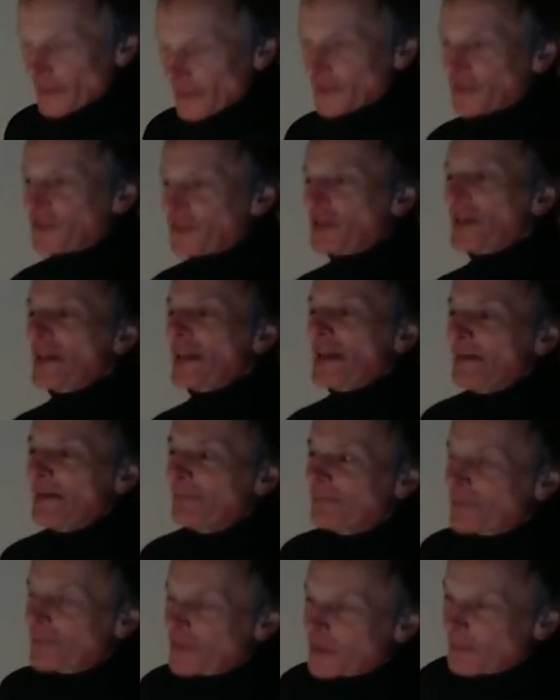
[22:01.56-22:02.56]

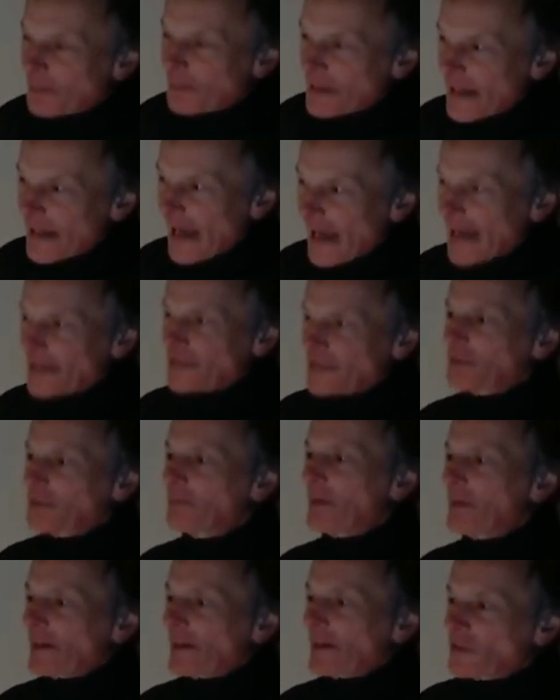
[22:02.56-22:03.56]
seemed to be
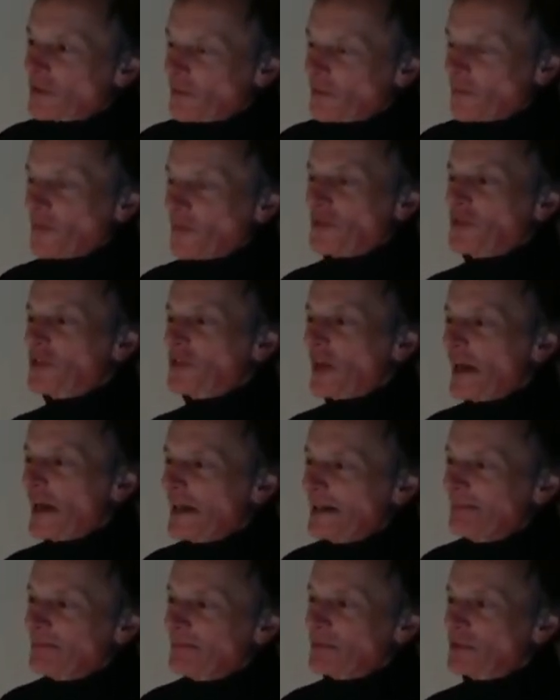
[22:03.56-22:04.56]
aspects of the
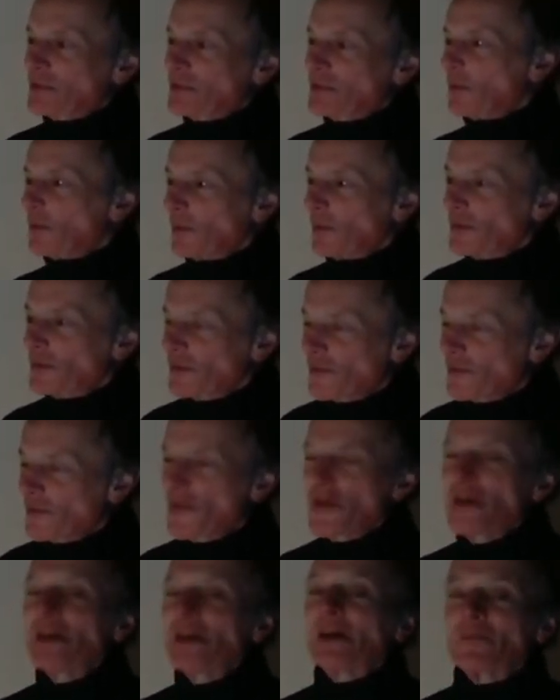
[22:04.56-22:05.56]
same sort of
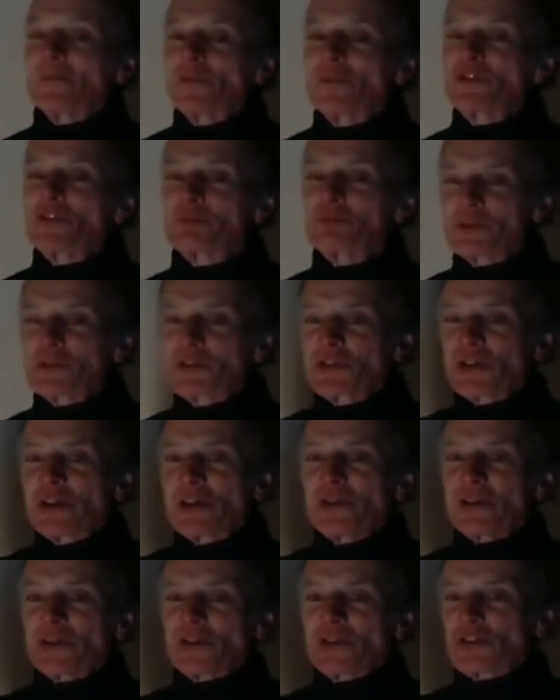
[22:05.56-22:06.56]
thing, this
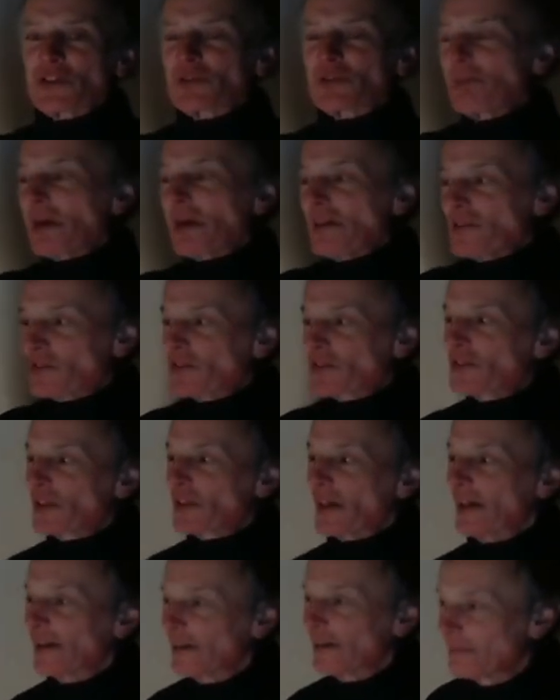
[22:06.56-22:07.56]
mysterious
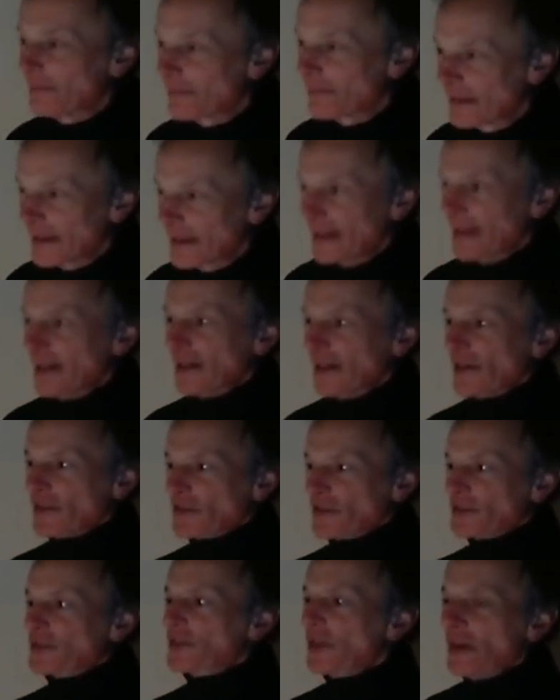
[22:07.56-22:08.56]
space-time,
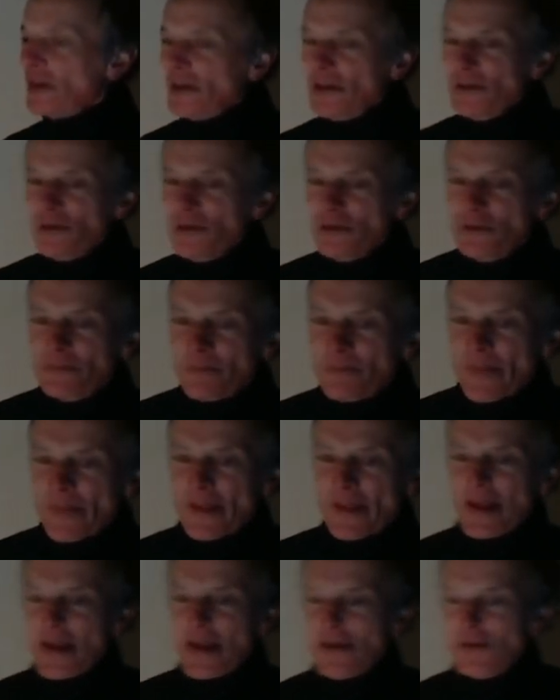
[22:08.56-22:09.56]
so
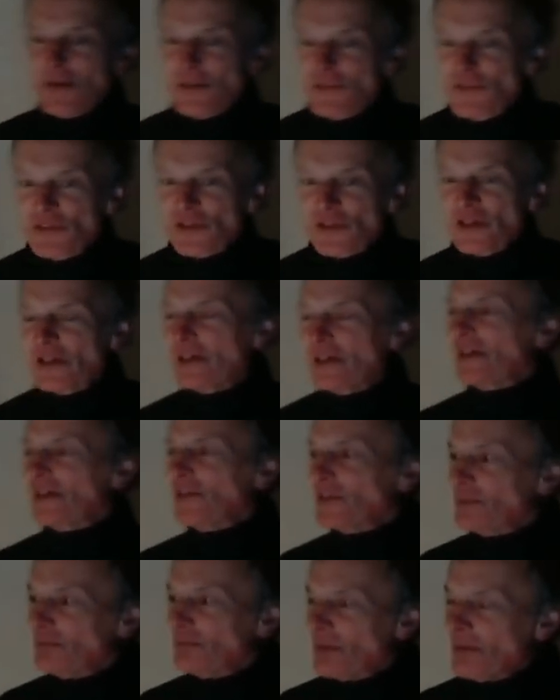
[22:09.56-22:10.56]
energy
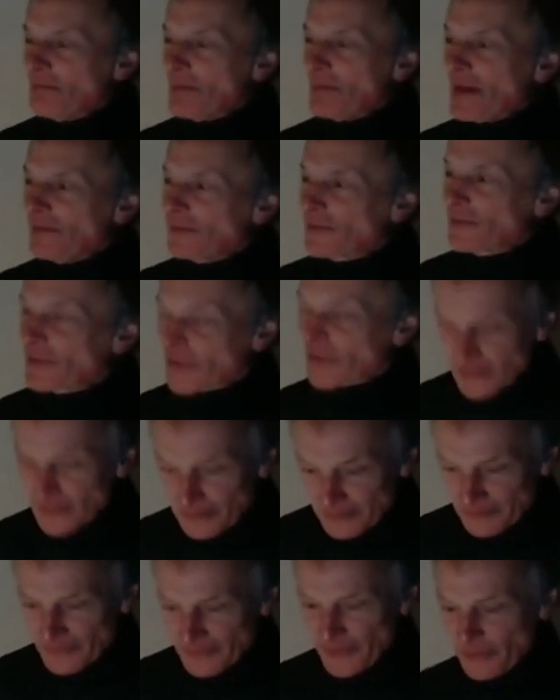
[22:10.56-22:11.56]
and momentum
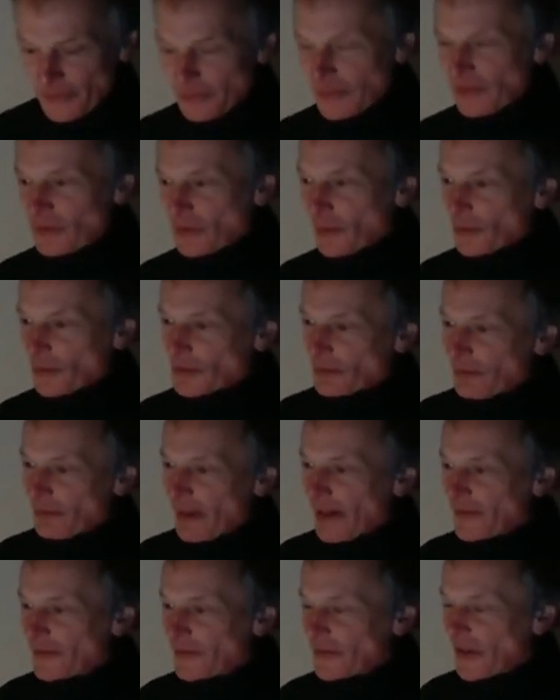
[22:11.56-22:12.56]
that we talked
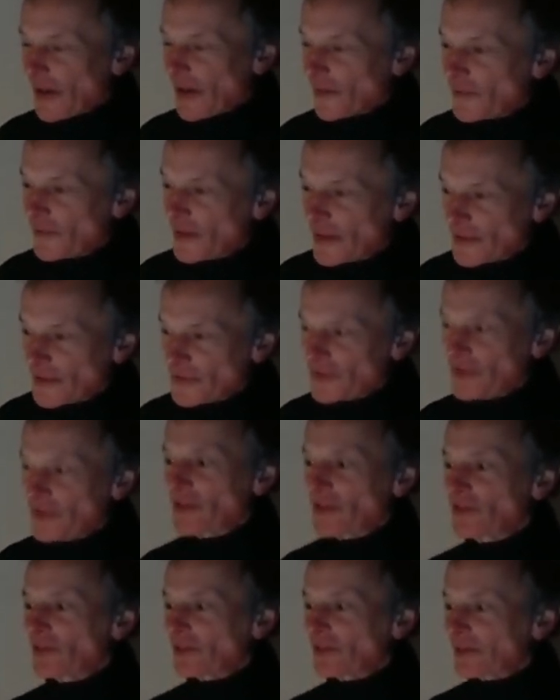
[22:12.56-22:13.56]
about in our first
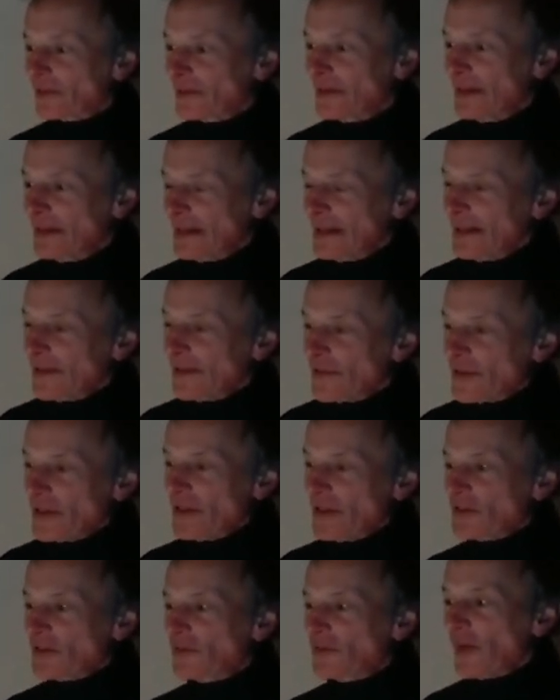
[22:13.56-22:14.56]
session,
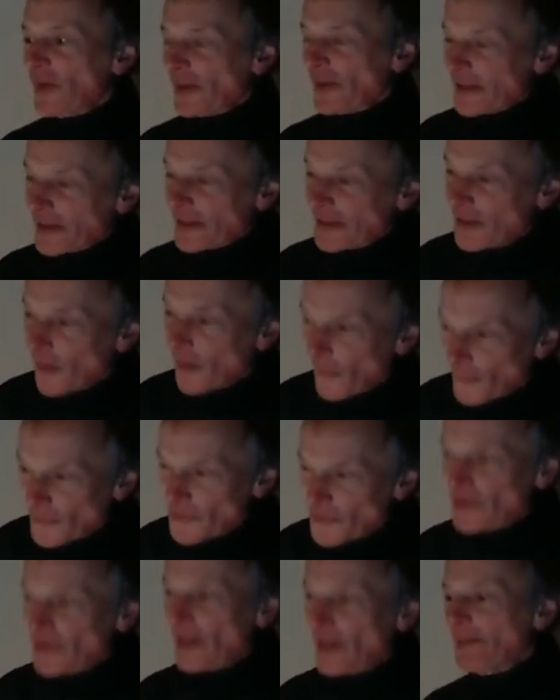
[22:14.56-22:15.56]
these funny
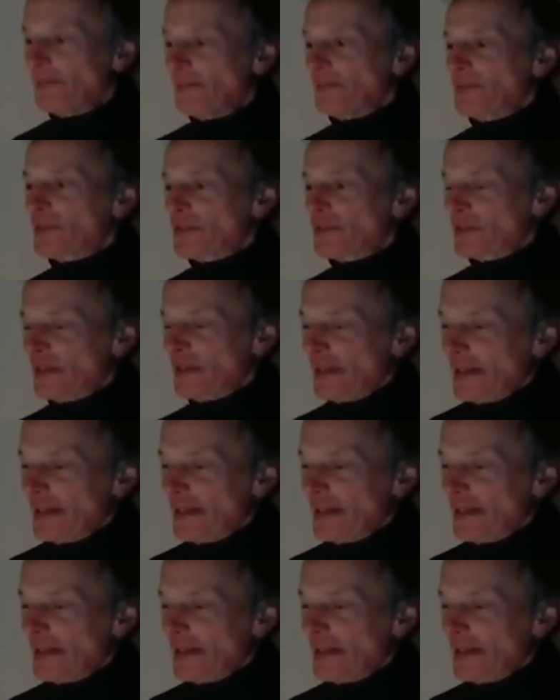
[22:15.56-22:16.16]
concepts,